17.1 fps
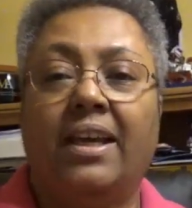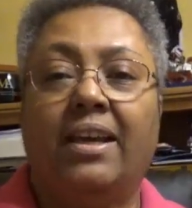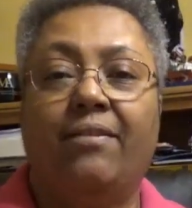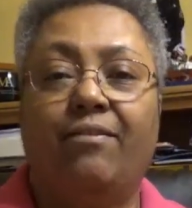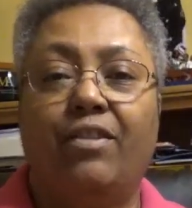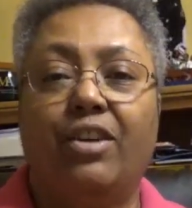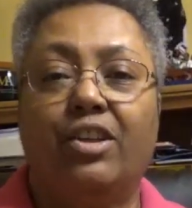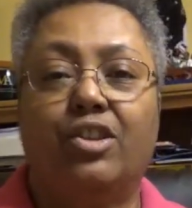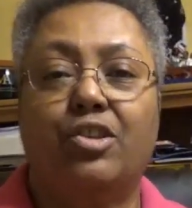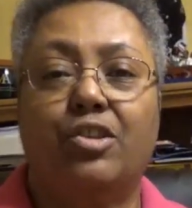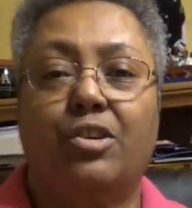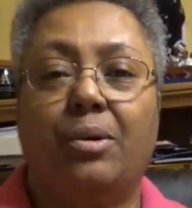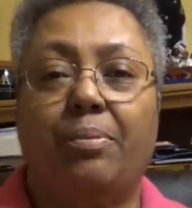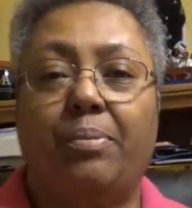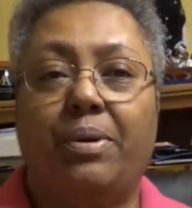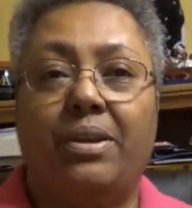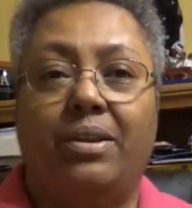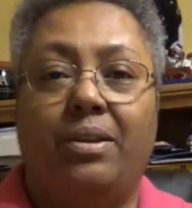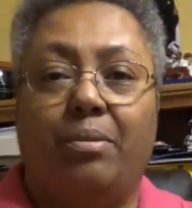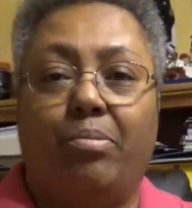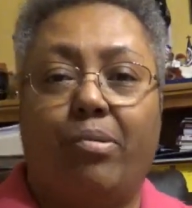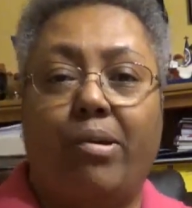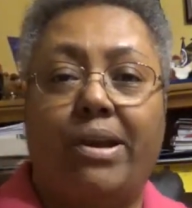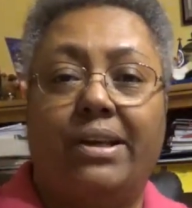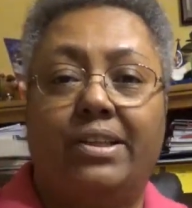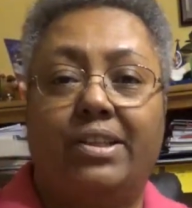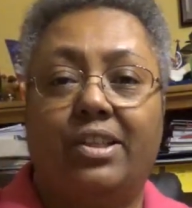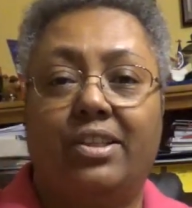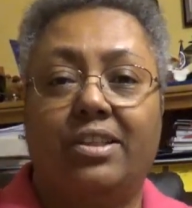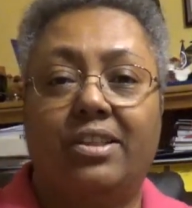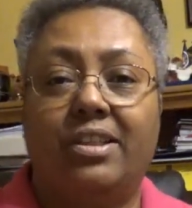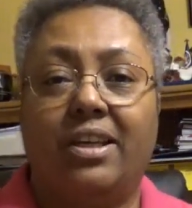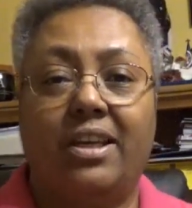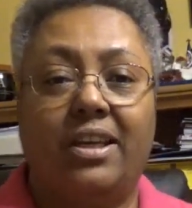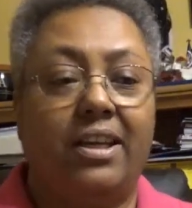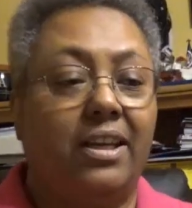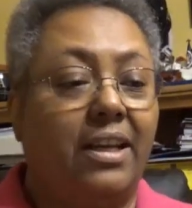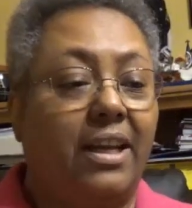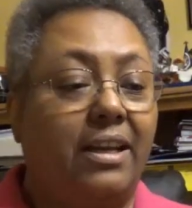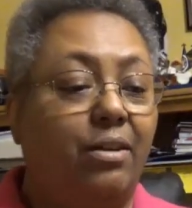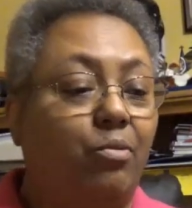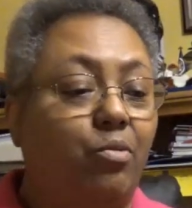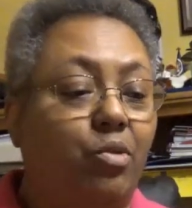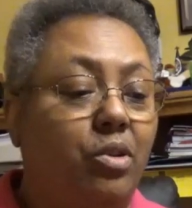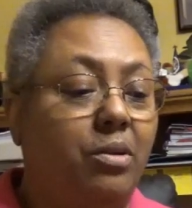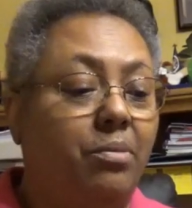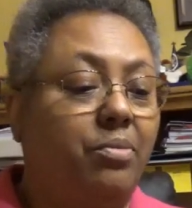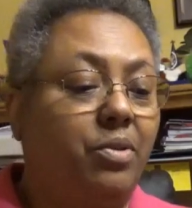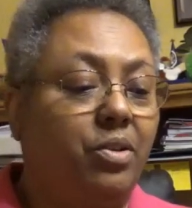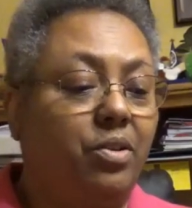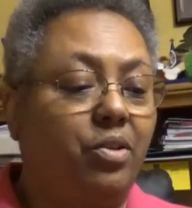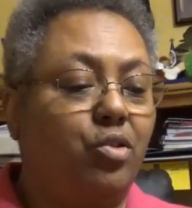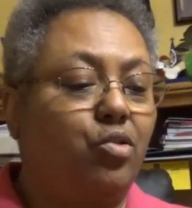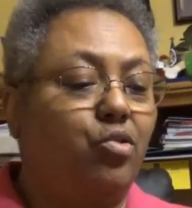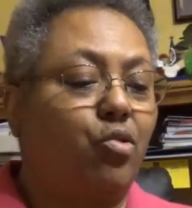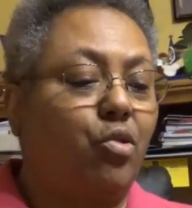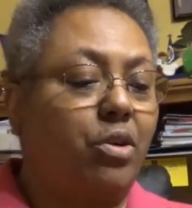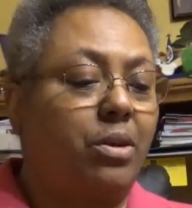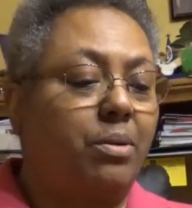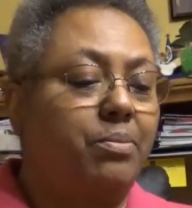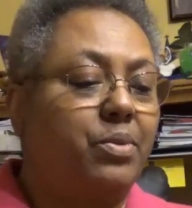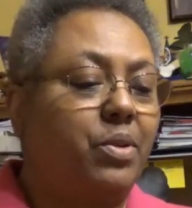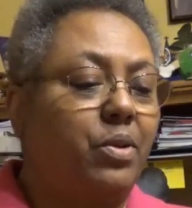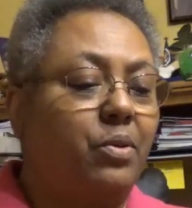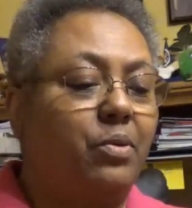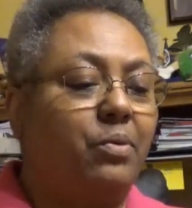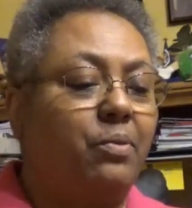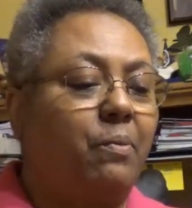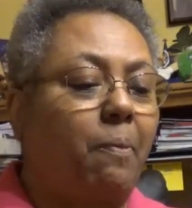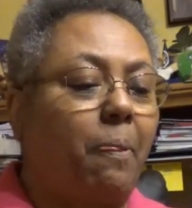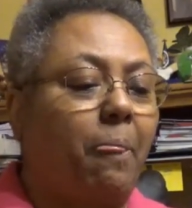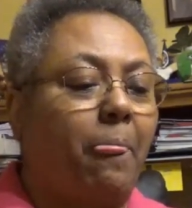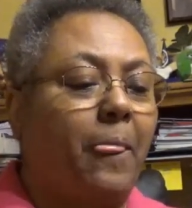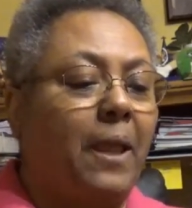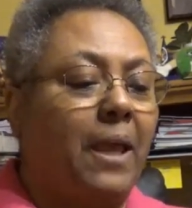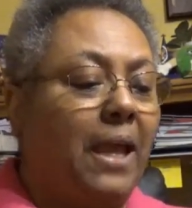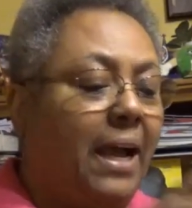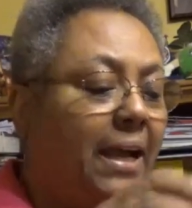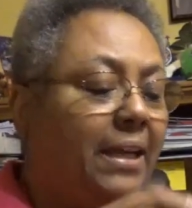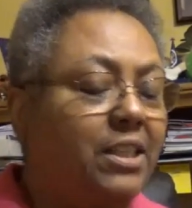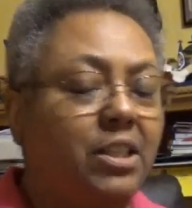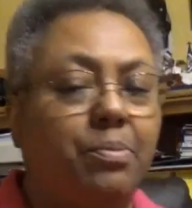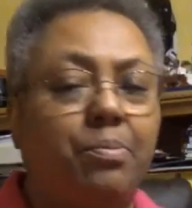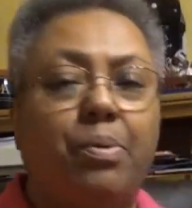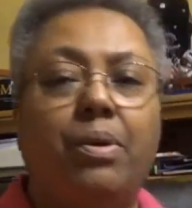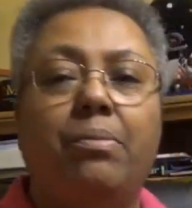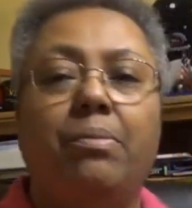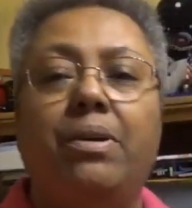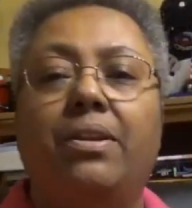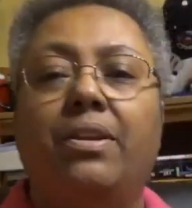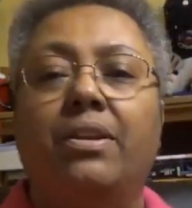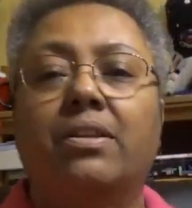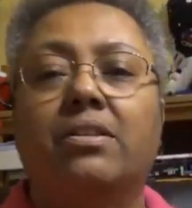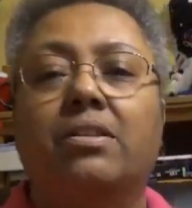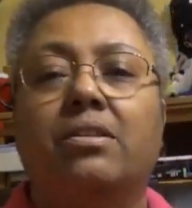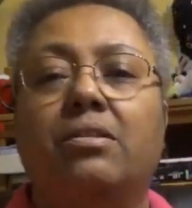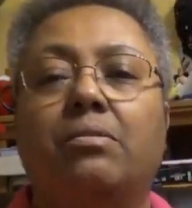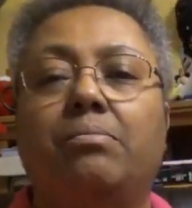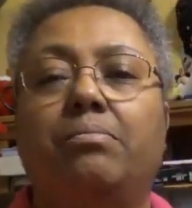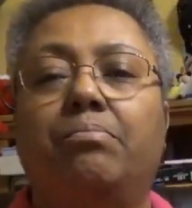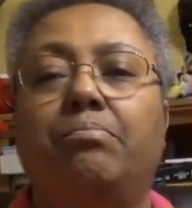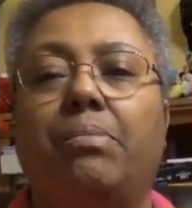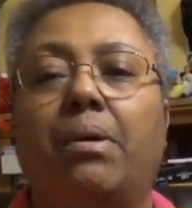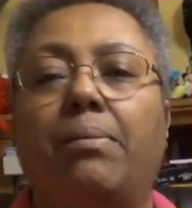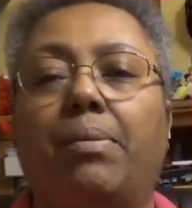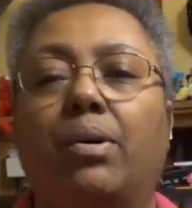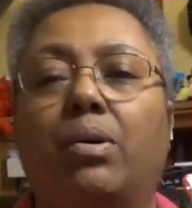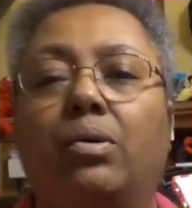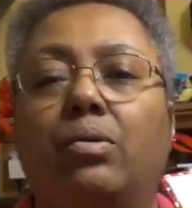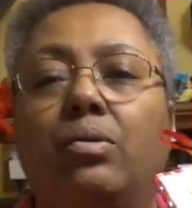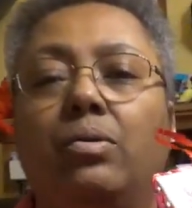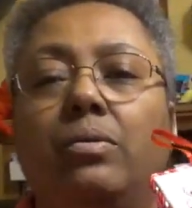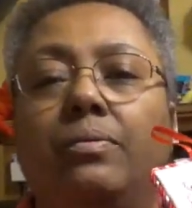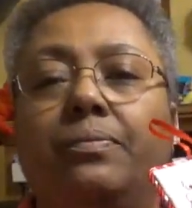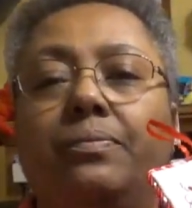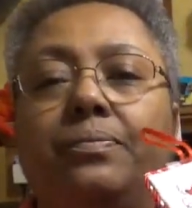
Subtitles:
ventured up in the branches, and I didn't want him to destroy them. So I just put them in this my bowl.